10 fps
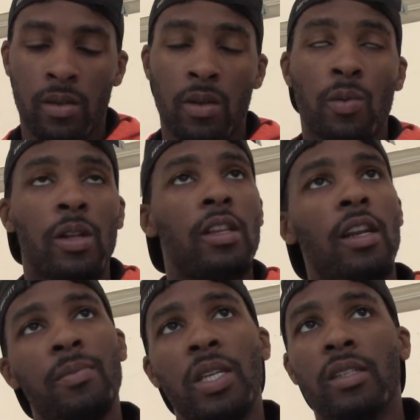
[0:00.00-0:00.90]
whether
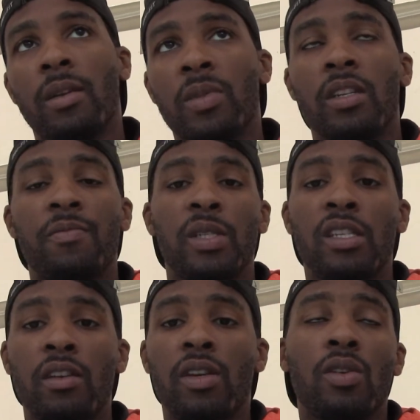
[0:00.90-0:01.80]
that be something of
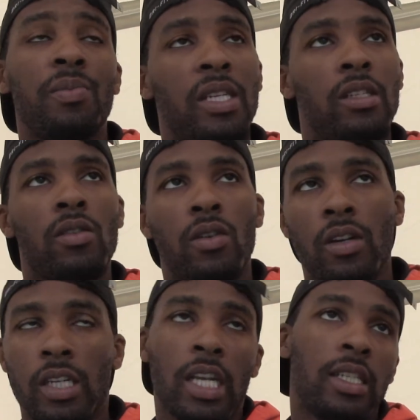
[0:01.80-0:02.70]
material means, or
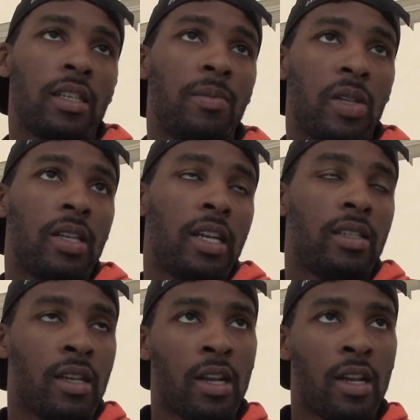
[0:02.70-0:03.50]
again something that's